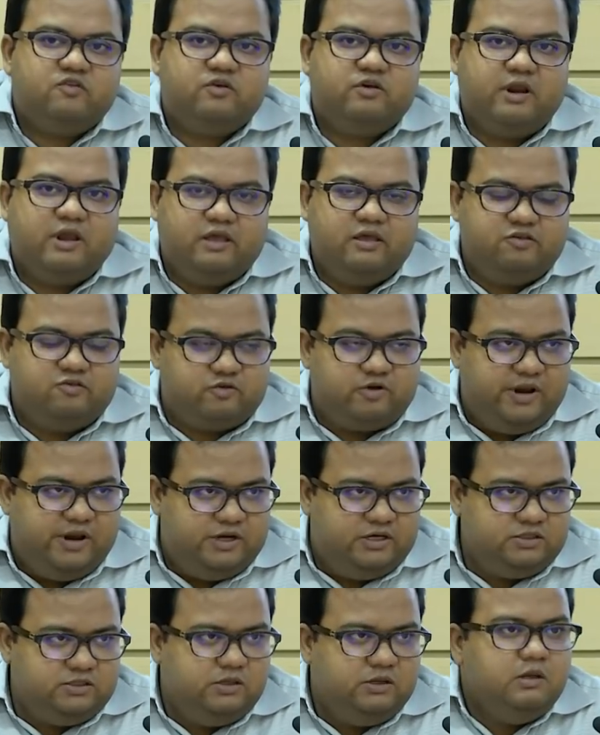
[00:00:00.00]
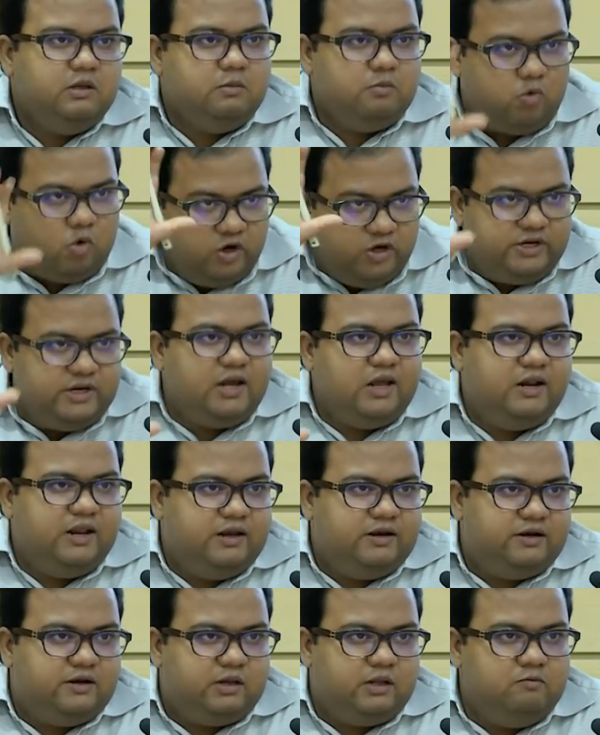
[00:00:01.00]
state, political
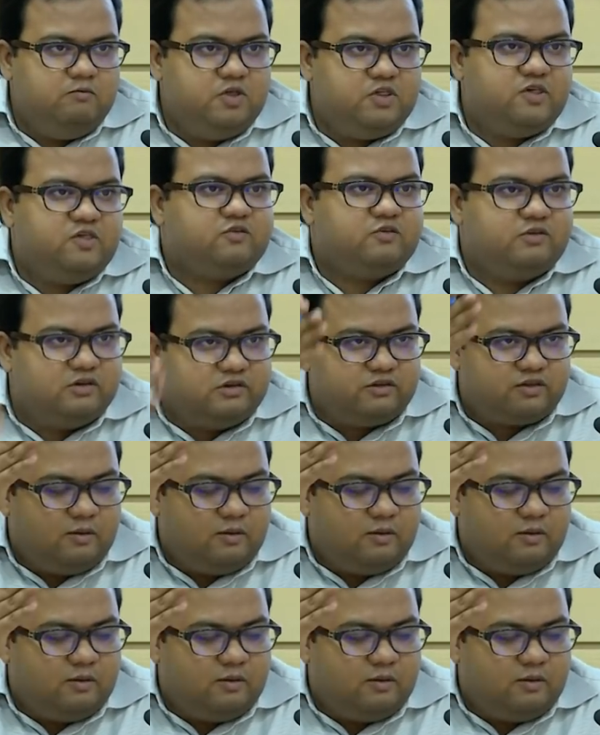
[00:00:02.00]
entity, which has